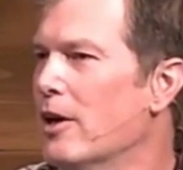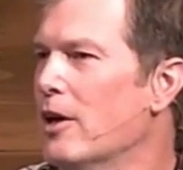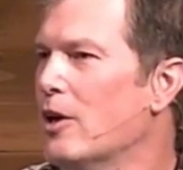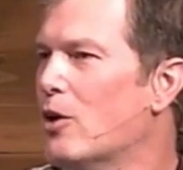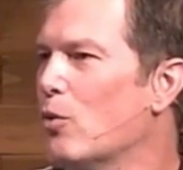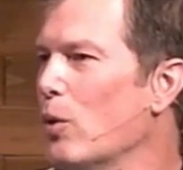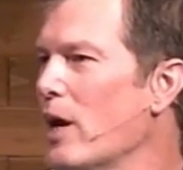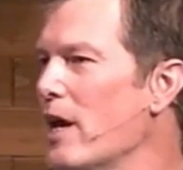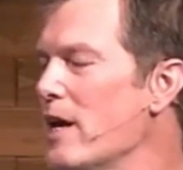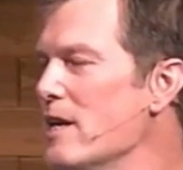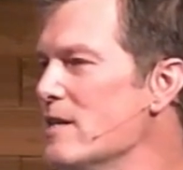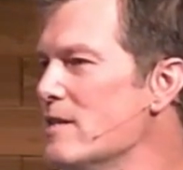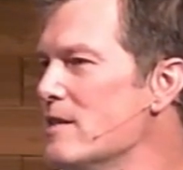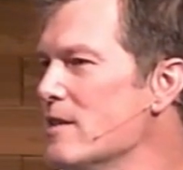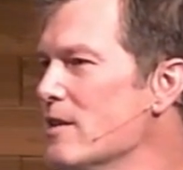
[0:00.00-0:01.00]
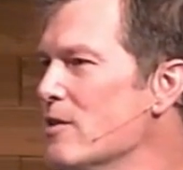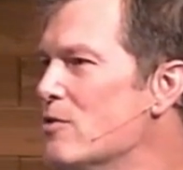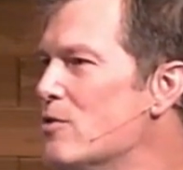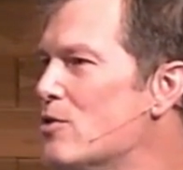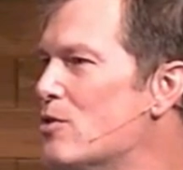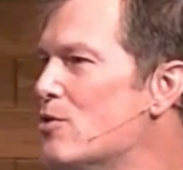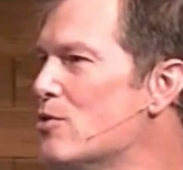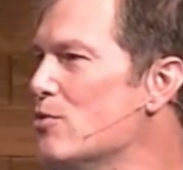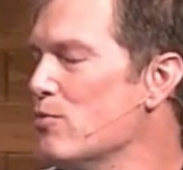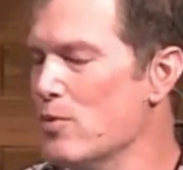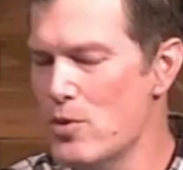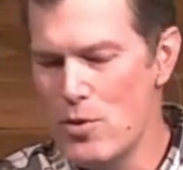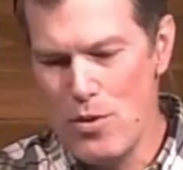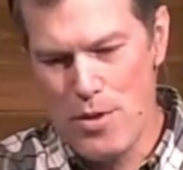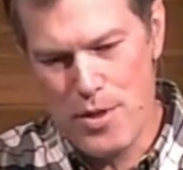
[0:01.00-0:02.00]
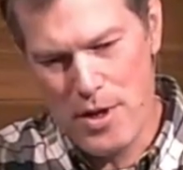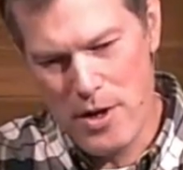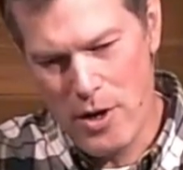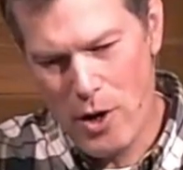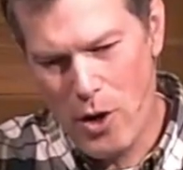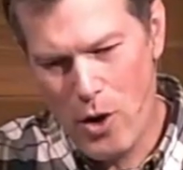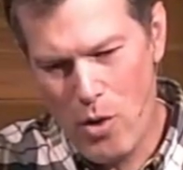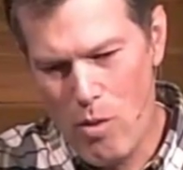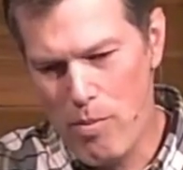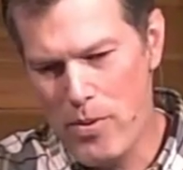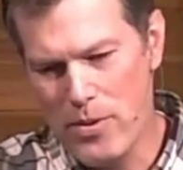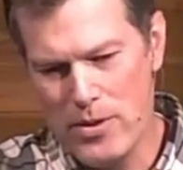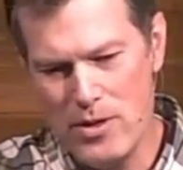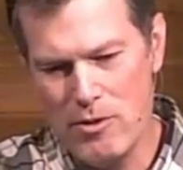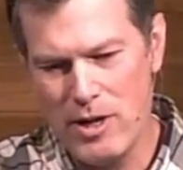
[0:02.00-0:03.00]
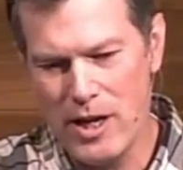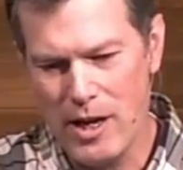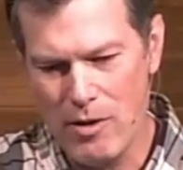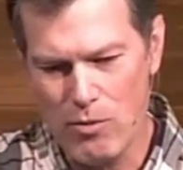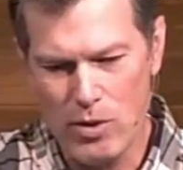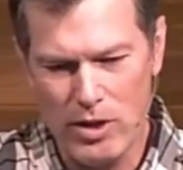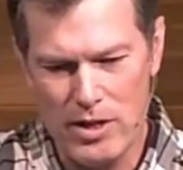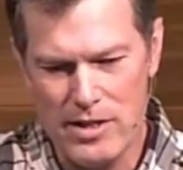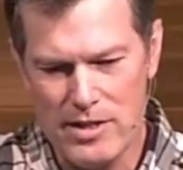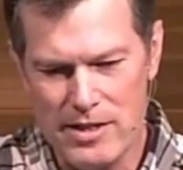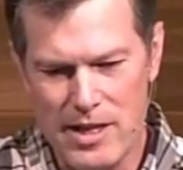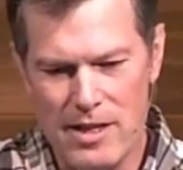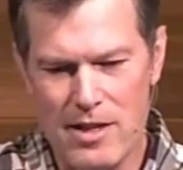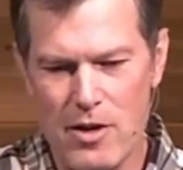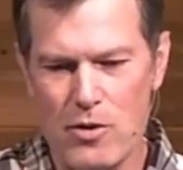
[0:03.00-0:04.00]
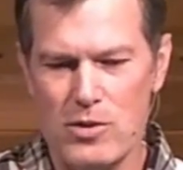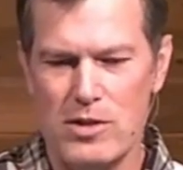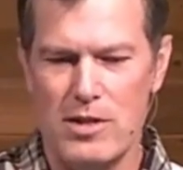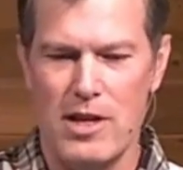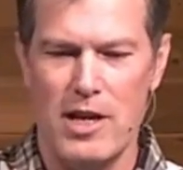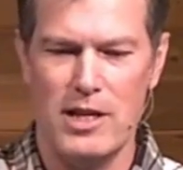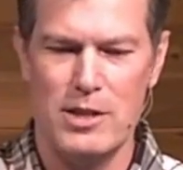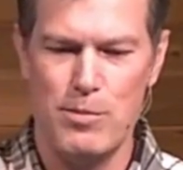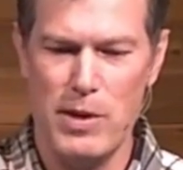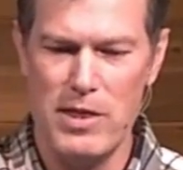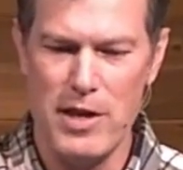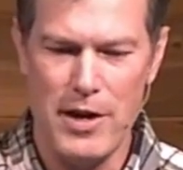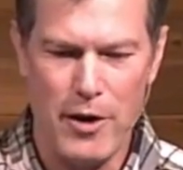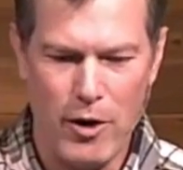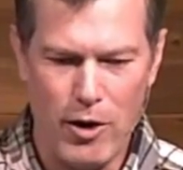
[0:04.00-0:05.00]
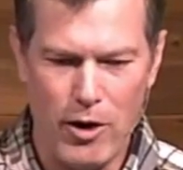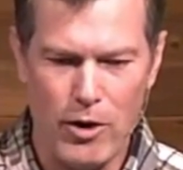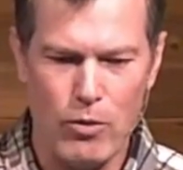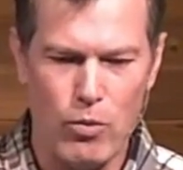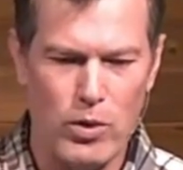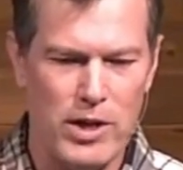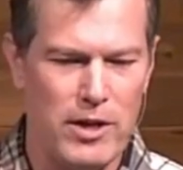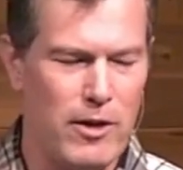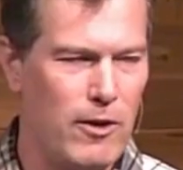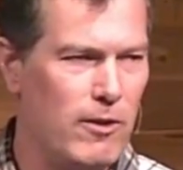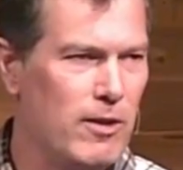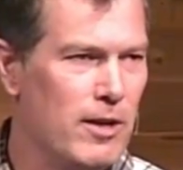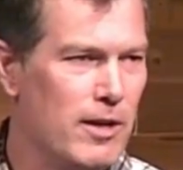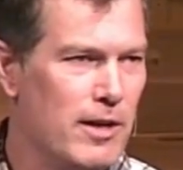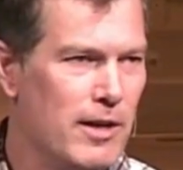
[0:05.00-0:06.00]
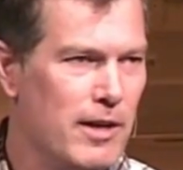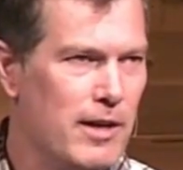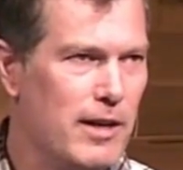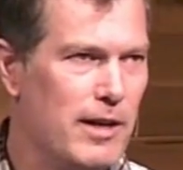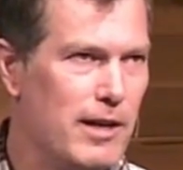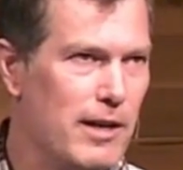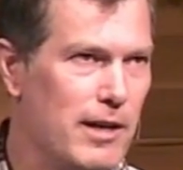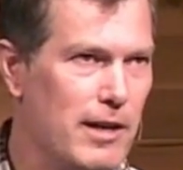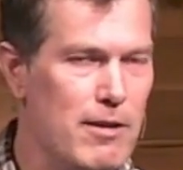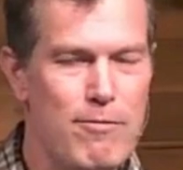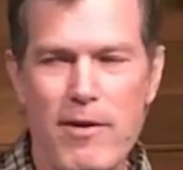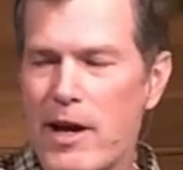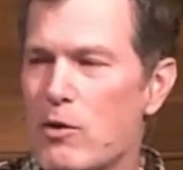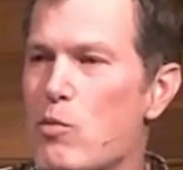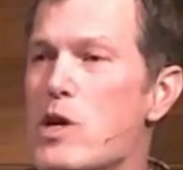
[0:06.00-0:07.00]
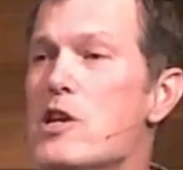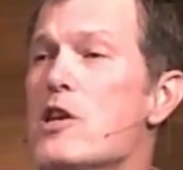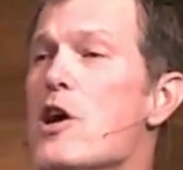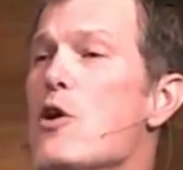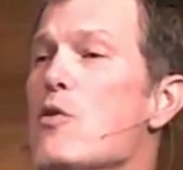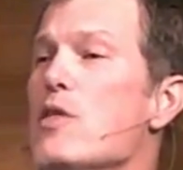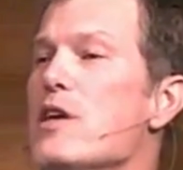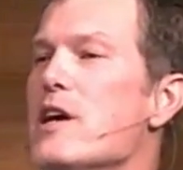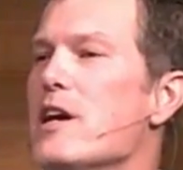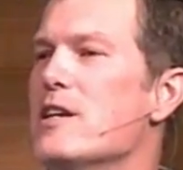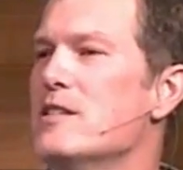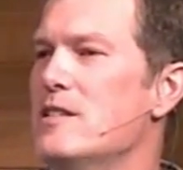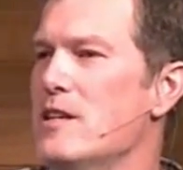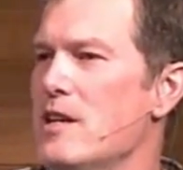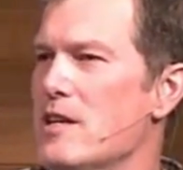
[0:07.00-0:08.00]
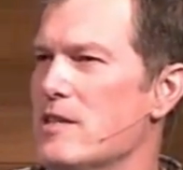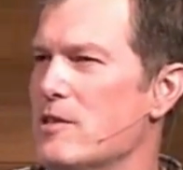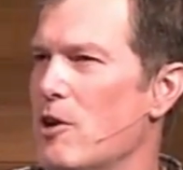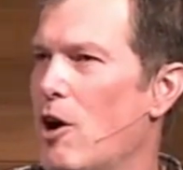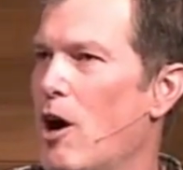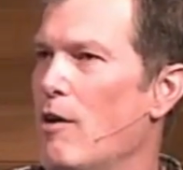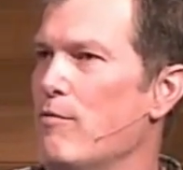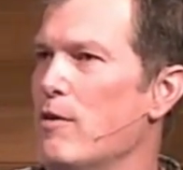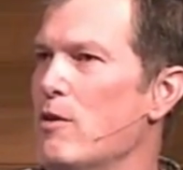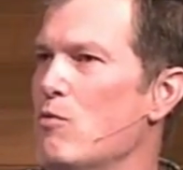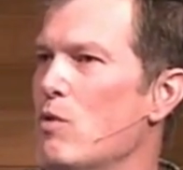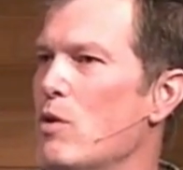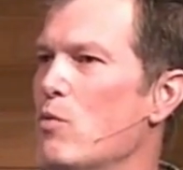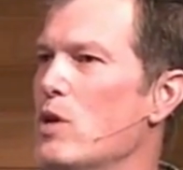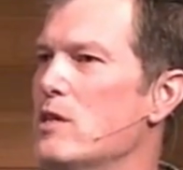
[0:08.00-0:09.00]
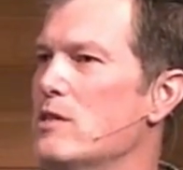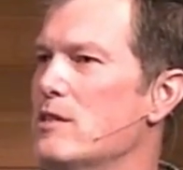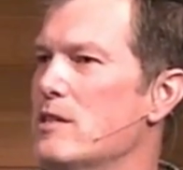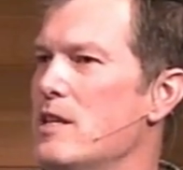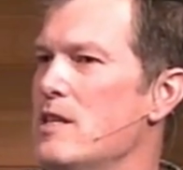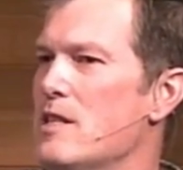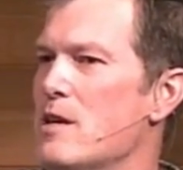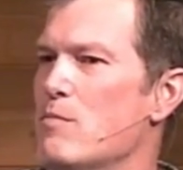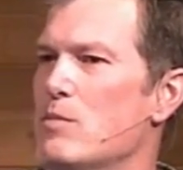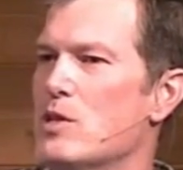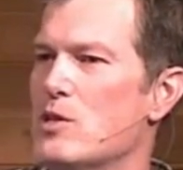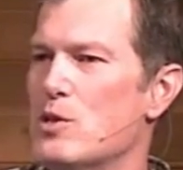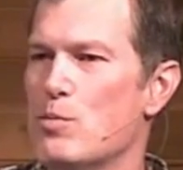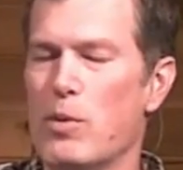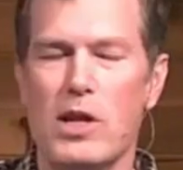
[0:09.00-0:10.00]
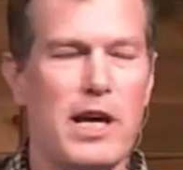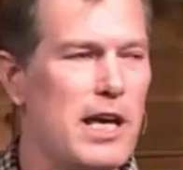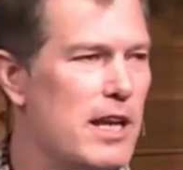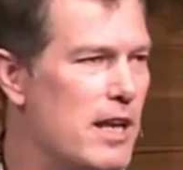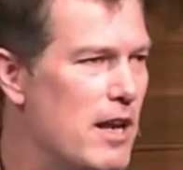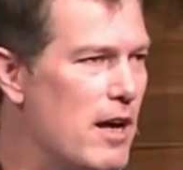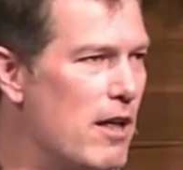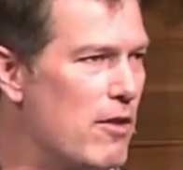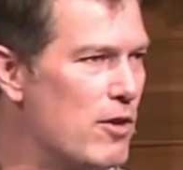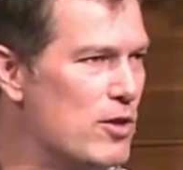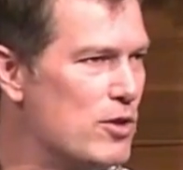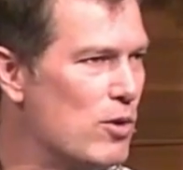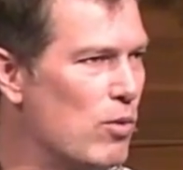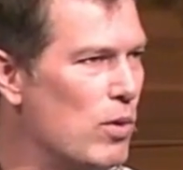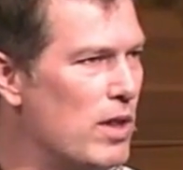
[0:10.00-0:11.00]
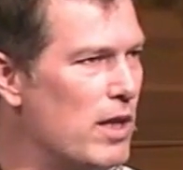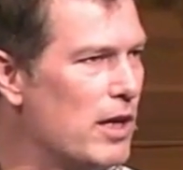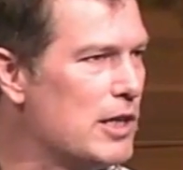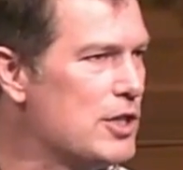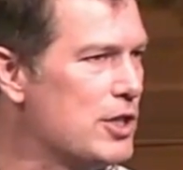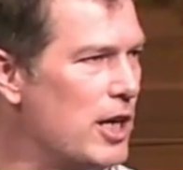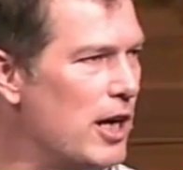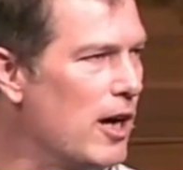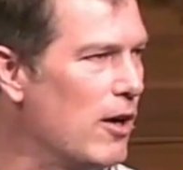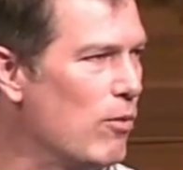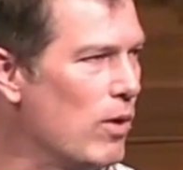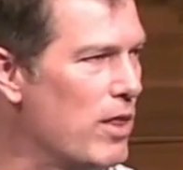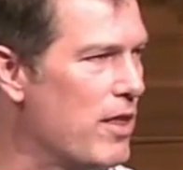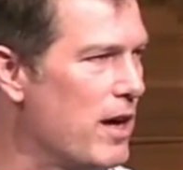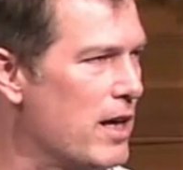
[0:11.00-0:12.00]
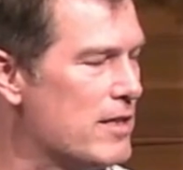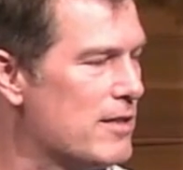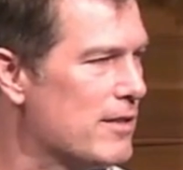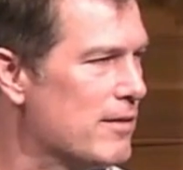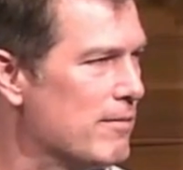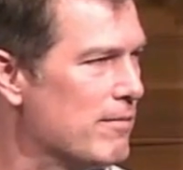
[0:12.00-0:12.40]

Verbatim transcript: grace and truth and hope. You can't really see those things, but they are real. And in fact, we know they exist often when we see them displayed in others or when they're shared with us.